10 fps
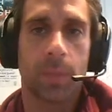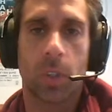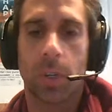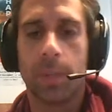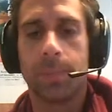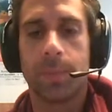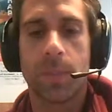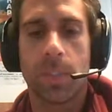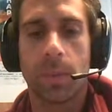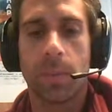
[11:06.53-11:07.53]
All right.
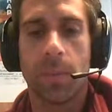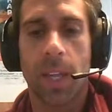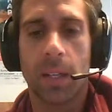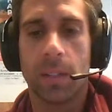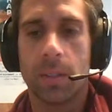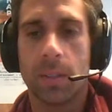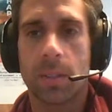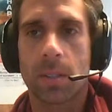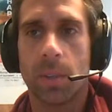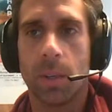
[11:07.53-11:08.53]
So that
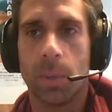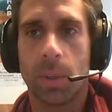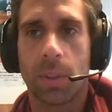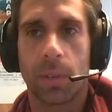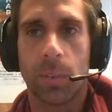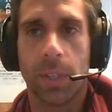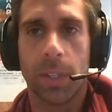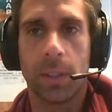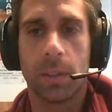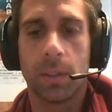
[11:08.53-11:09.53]
is number
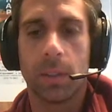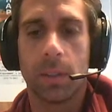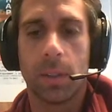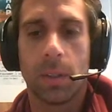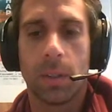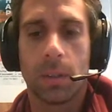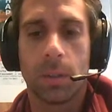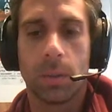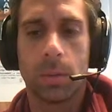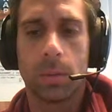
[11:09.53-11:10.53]
three. Cool.